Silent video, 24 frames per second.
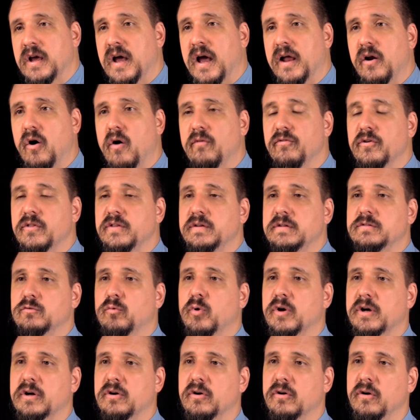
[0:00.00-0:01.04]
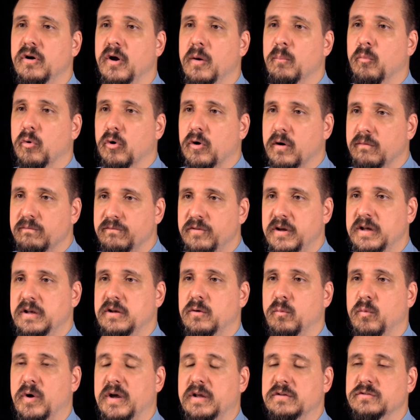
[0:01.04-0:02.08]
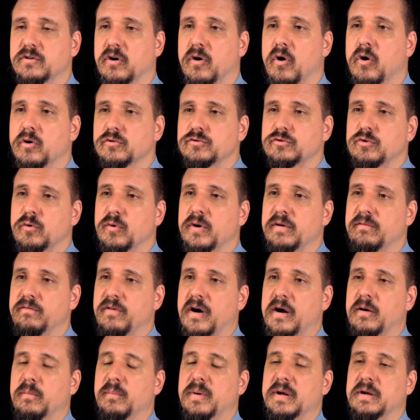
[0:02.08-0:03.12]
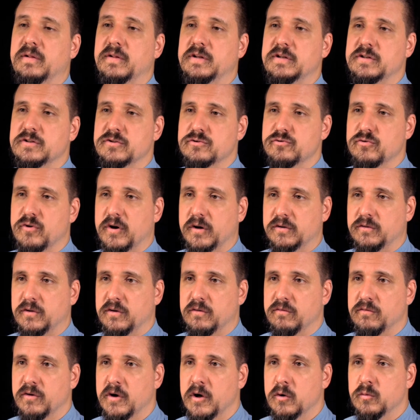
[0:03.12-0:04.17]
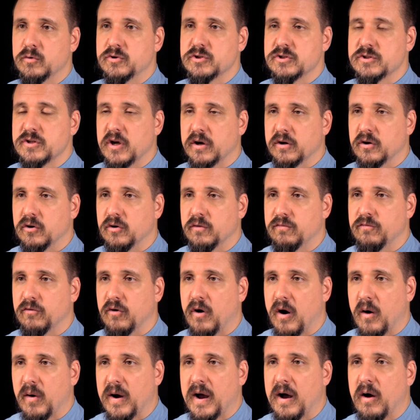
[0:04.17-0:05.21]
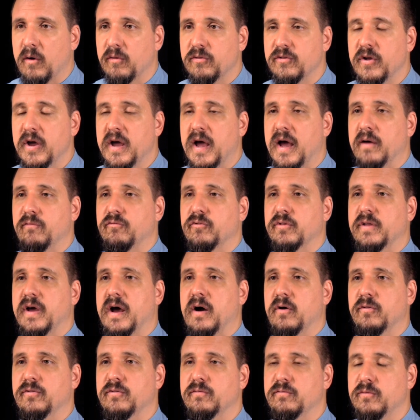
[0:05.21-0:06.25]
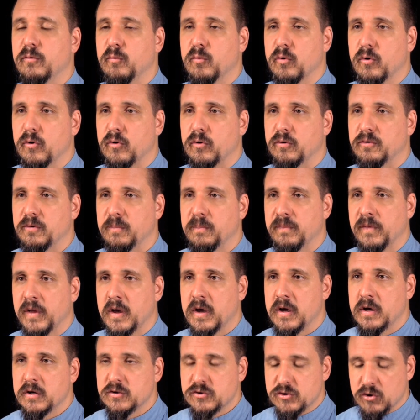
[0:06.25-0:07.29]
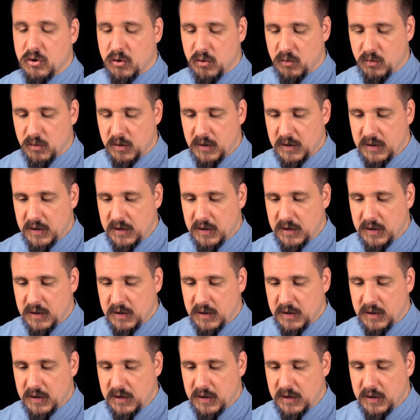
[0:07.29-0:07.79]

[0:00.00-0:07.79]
And often these quicker, more convenient ways are also environmentally destructive, which is not good for our health and for the health of the world. So,